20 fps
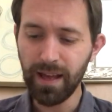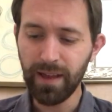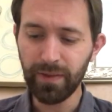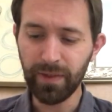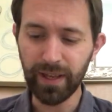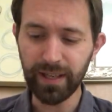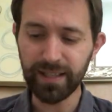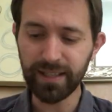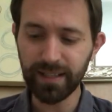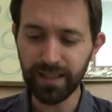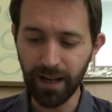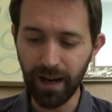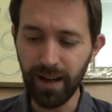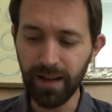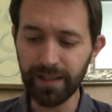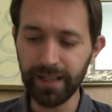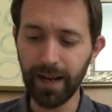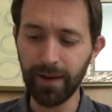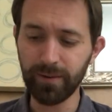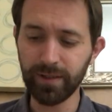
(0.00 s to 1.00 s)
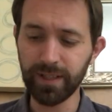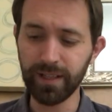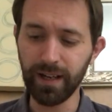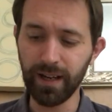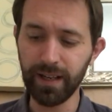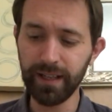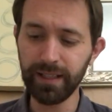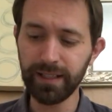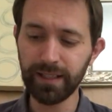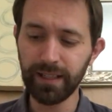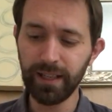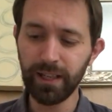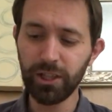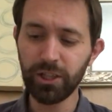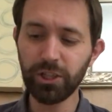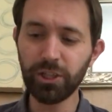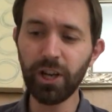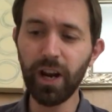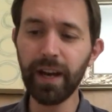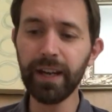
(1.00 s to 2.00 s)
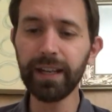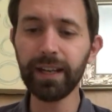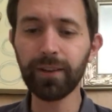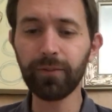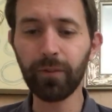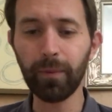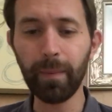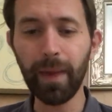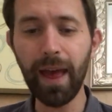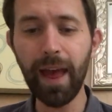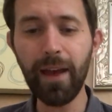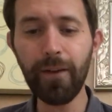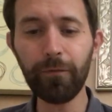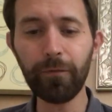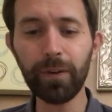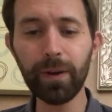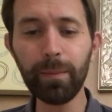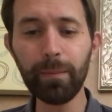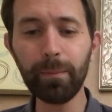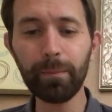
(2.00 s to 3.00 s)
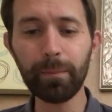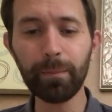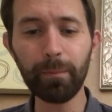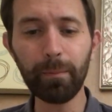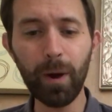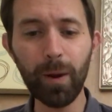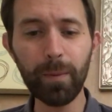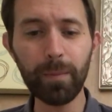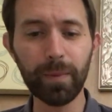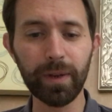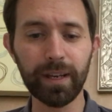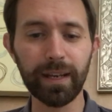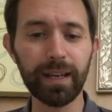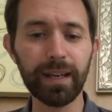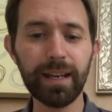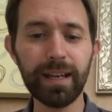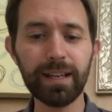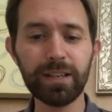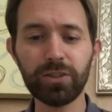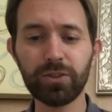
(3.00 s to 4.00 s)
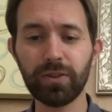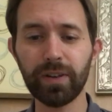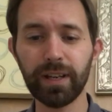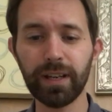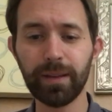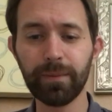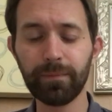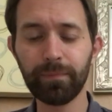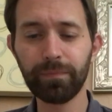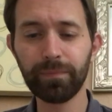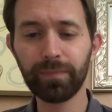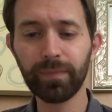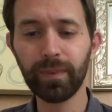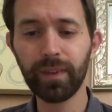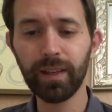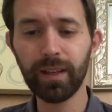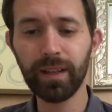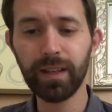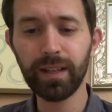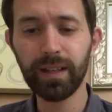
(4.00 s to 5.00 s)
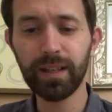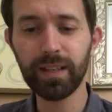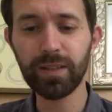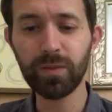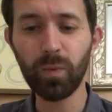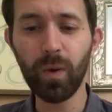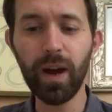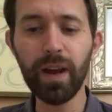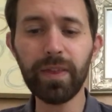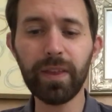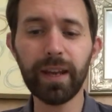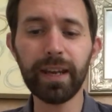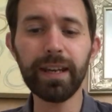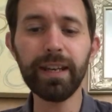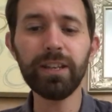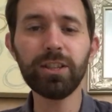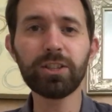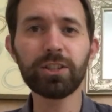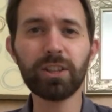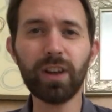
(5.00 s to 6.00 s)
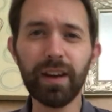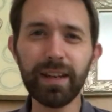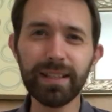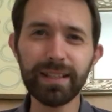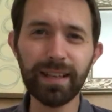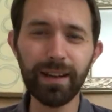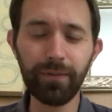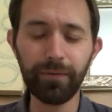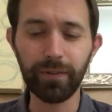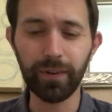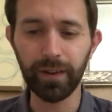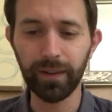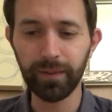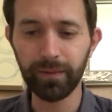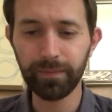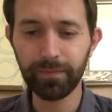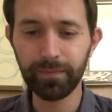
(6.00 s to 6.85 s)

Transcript: There's stars out tonight, shining from every moment in history. It's why they each shine different.